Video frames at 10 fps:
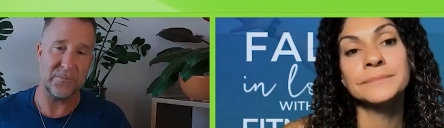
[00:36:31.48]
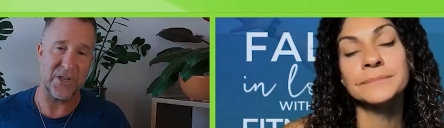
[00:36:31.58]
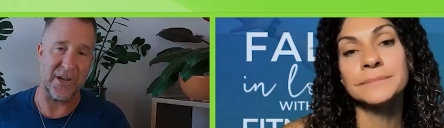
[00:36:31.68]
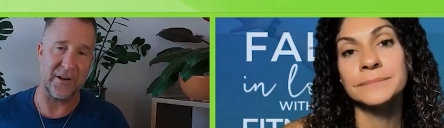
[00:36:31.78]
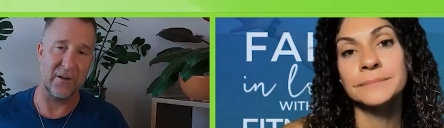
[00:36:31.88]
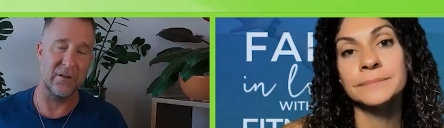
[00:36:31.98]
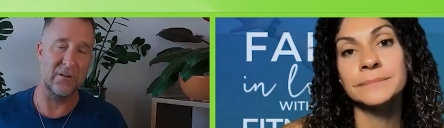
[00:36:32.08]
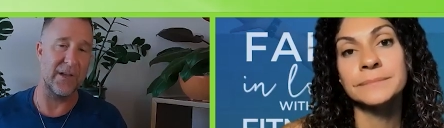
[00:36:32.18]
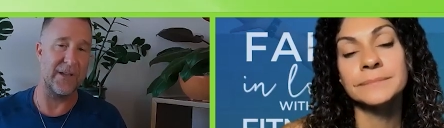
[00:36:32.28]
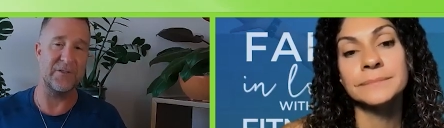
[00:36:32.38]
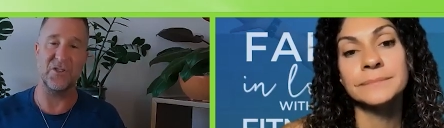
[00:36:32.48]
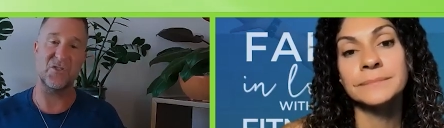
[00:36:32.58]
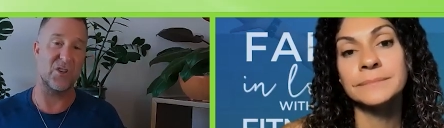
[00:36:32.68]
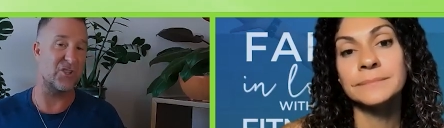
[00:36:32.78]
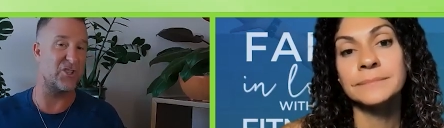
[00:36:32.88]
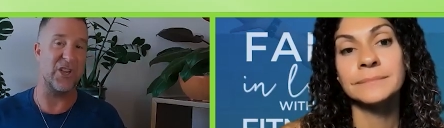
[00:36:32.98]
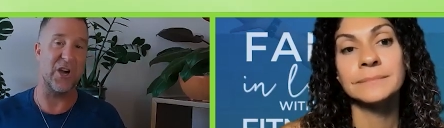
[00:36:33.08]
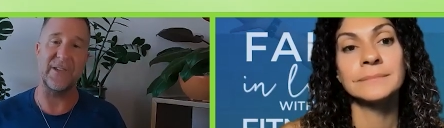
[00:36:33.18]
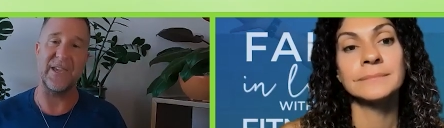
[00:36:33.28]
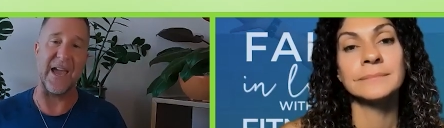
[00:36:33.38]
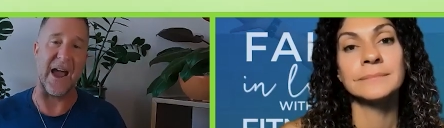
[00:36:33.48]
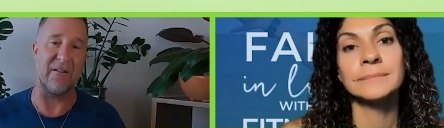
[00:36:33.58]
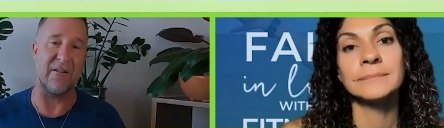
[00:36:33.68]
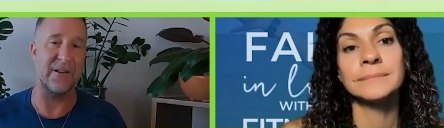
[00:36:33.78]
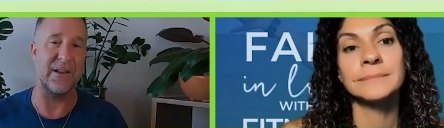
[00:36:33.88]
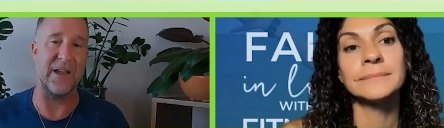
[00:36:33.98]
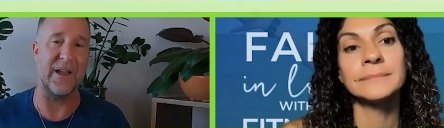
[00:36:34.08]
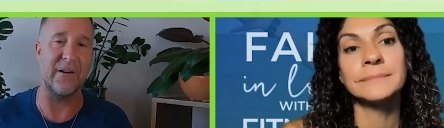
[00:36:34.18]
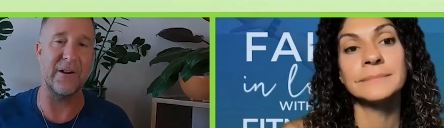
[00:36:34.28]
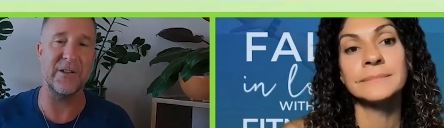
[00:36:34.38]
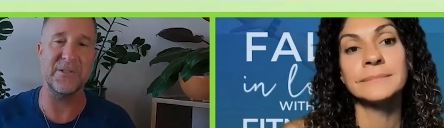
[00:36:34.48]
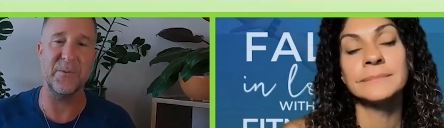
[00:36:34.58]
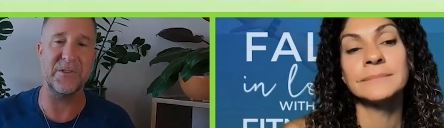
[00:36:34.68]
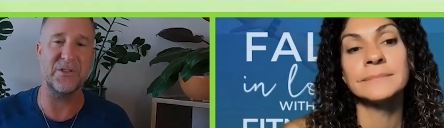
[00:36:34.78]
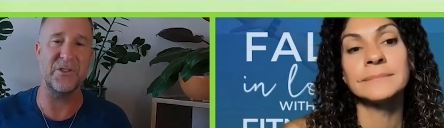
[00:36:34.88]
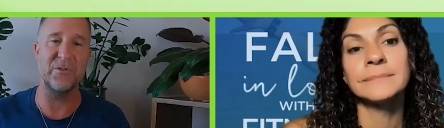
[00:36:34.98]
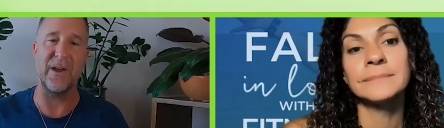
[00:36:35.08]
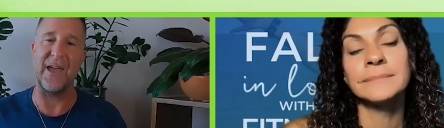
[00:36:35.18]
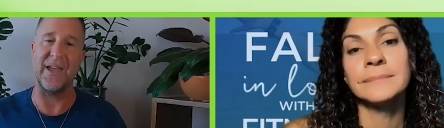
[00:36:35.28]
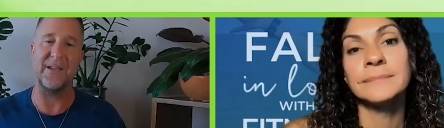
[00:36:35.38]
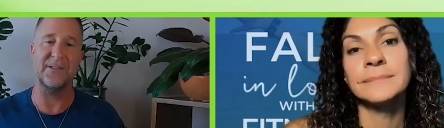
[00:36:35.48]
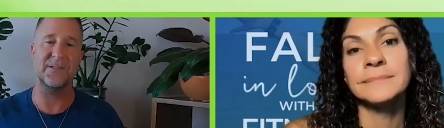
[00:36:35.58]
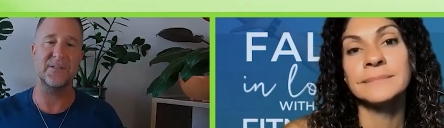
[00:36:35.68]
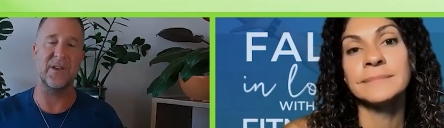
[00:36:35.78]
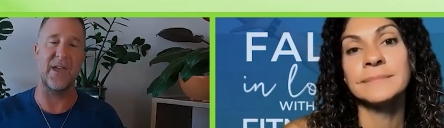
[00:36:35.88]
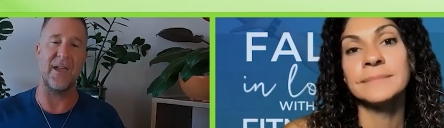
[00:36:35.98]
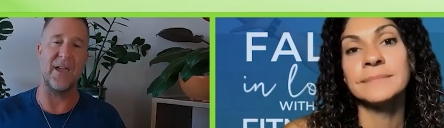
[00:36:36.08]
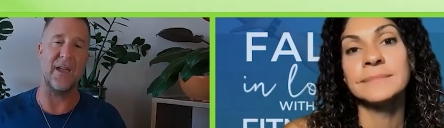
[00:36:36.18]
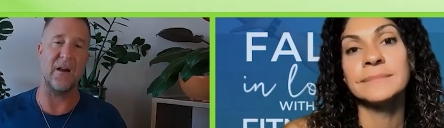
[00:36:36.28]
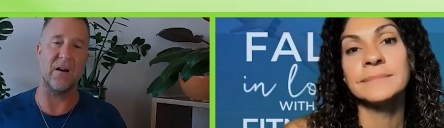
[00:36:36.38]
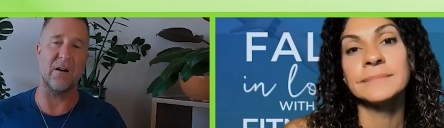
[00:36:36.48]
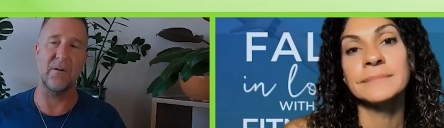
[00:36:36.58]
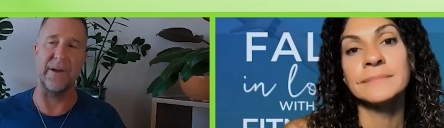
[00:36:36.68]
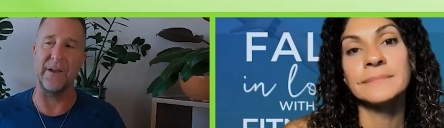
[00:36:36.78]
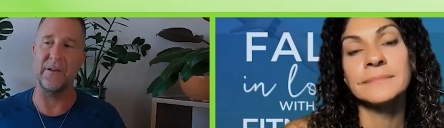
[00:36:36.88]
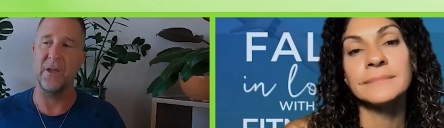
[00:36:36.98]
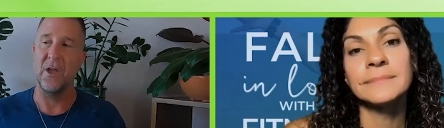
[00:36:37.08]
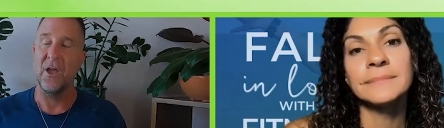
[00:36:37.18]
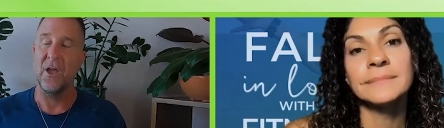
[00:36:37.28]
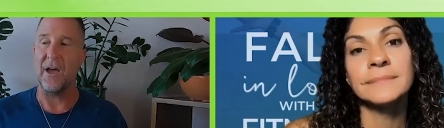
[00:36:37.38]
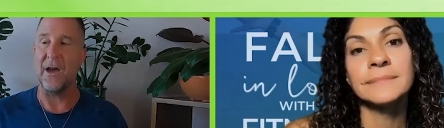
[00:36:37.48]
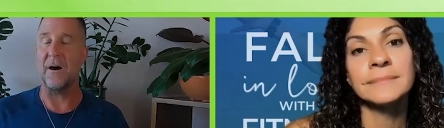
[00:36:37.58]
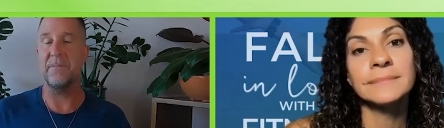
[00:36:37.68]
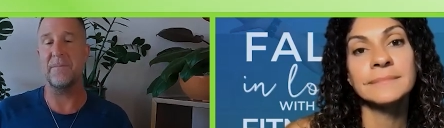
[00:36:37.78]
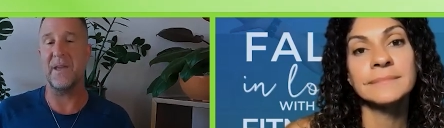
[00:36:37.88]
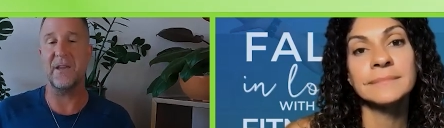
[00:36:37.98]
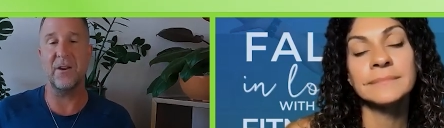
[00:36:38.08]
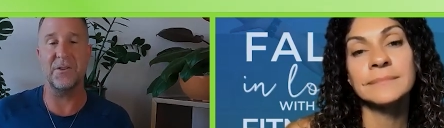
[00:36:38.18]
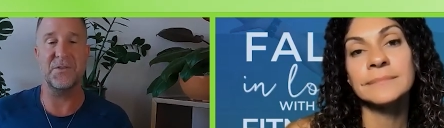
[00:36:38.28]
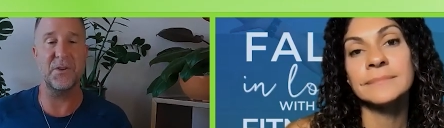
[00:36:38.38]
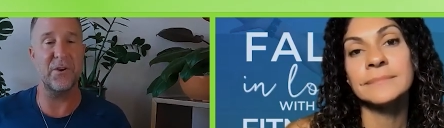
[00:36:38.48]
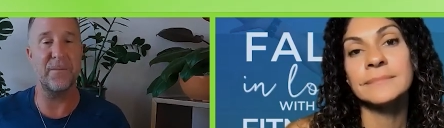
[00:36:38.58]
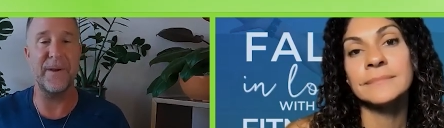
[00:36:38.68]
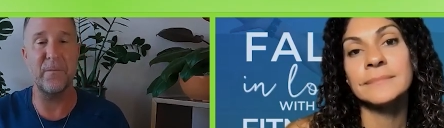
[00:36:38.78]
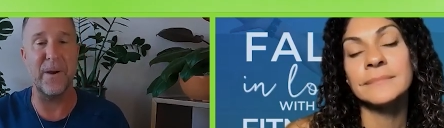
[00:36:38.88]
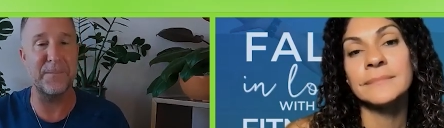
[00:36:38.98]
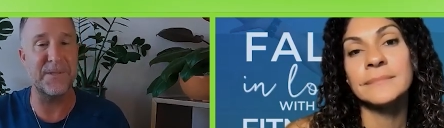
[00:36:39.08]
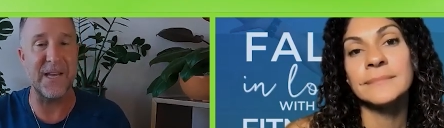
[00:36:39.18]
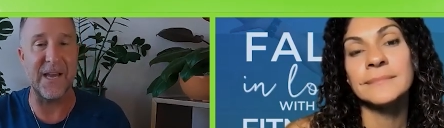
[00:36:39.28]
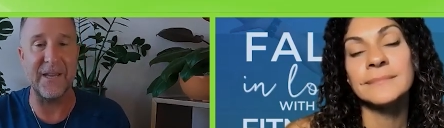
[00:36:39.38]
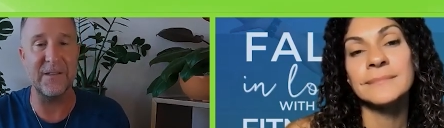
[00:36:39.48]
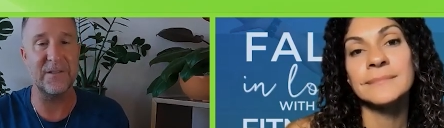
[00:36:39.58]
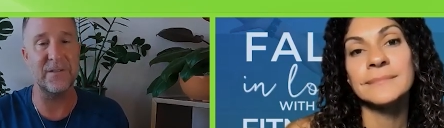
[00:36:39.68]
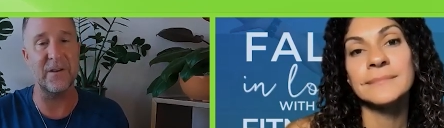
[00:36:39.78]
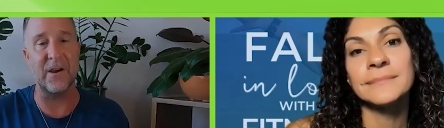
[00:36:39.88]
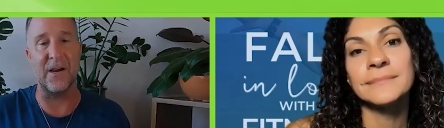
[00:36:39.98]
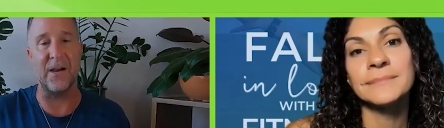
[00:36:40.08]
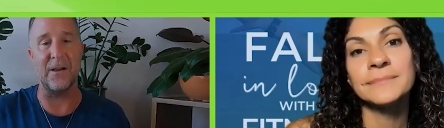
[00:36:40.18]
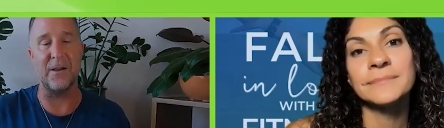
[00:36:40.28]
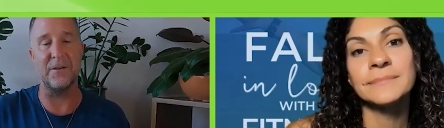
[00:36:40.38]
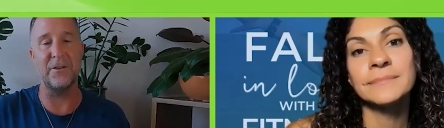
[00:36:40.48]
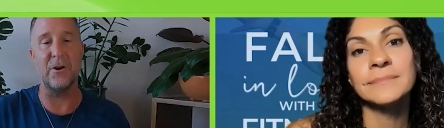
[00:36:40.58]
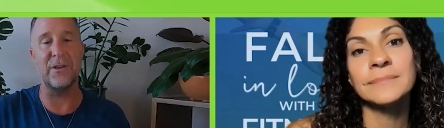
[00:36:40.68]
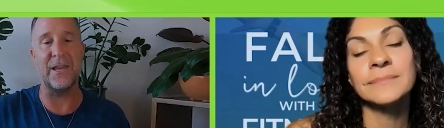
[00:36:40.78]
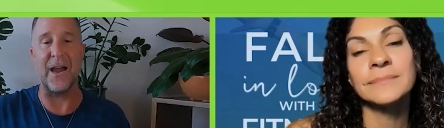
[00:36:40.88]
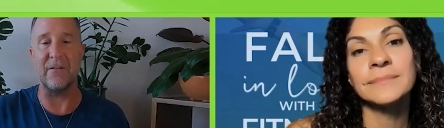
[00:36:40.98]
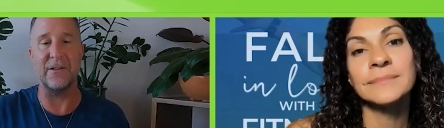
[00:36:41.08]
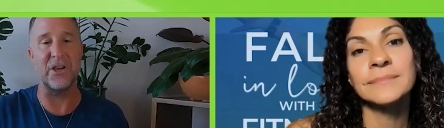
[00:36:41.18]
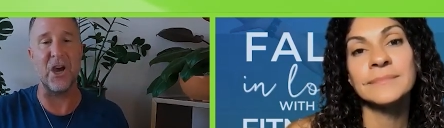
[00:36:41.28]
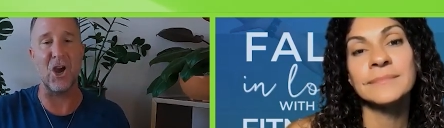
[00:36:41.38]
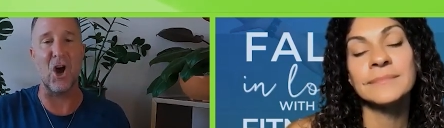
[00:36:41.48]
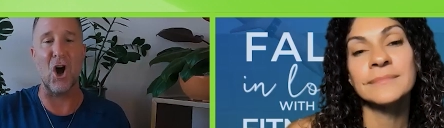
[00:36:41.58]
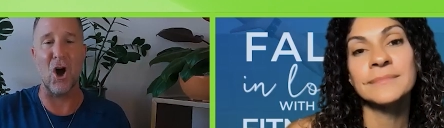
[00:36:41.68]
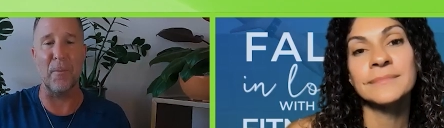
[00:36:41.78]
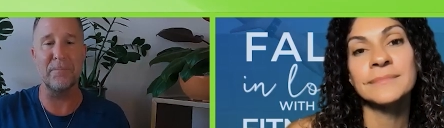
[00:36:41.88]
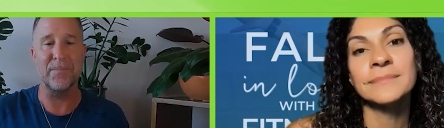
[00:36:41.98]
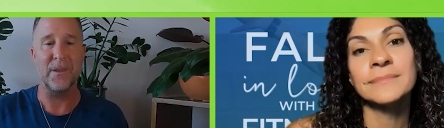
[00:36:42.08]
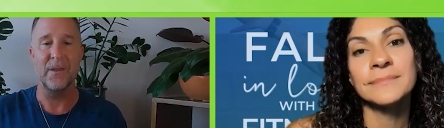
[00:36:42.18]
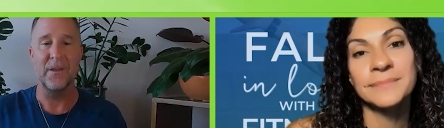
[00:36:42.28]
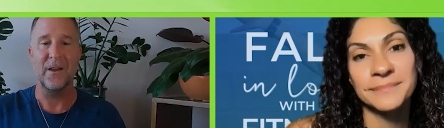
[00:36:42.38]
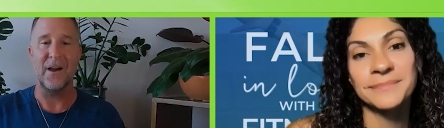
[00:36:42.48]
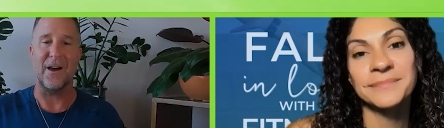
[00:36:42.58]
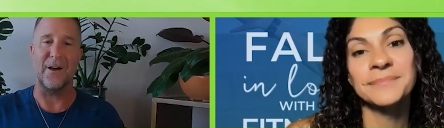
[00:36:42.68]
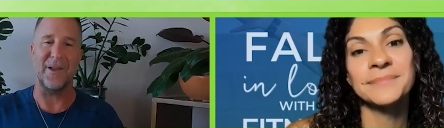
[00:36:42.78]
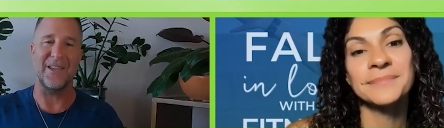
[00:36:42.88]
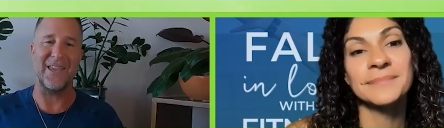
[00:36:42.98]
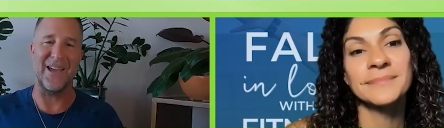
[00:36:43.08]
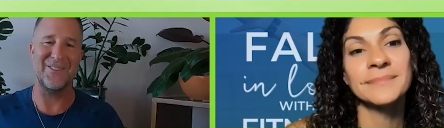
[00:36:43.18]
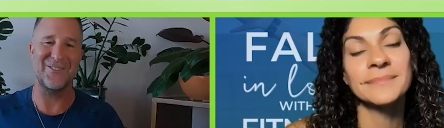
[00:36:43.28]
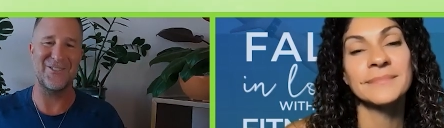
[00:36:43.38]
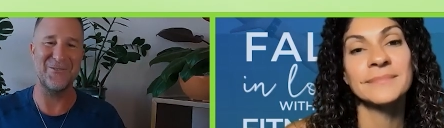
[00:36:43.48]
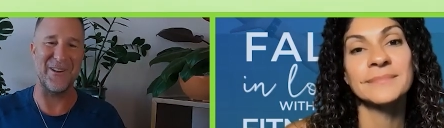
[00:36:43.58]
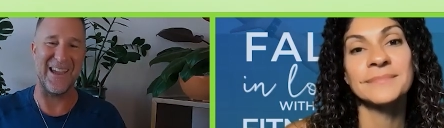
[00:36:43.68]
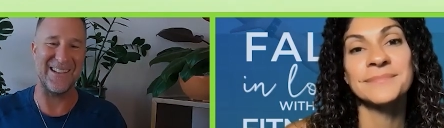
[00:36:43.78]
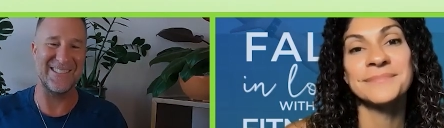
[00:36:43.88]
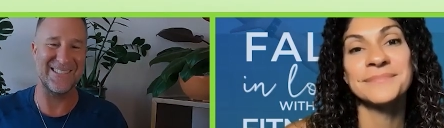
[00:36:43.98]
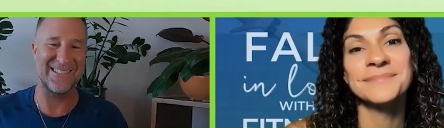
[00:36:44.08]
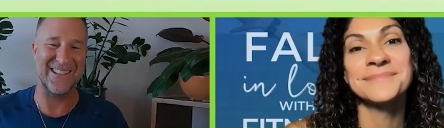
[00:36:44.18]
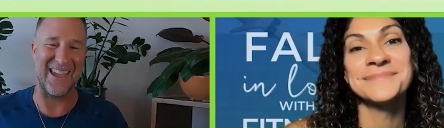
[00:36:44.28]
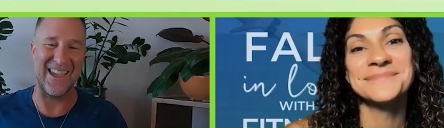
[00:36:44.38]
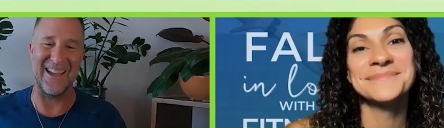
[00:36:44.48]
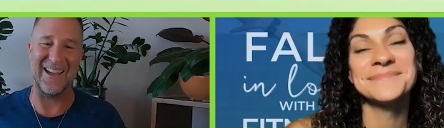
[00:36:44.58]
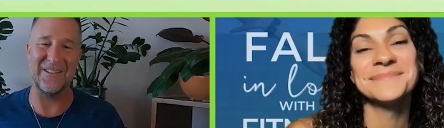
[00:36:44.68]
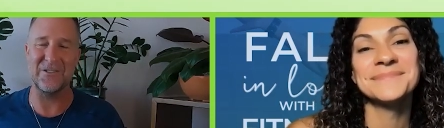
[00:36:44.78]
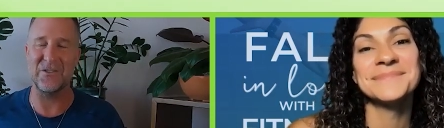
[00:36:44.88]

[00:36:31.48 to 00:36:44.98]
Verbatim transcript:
Speaker 1: channel and just search Yogi Aaron. Aaron is with two A's, A A R O N. Um, they can also go to my website, uh, yogiaaron.com, uh, again, two A's. And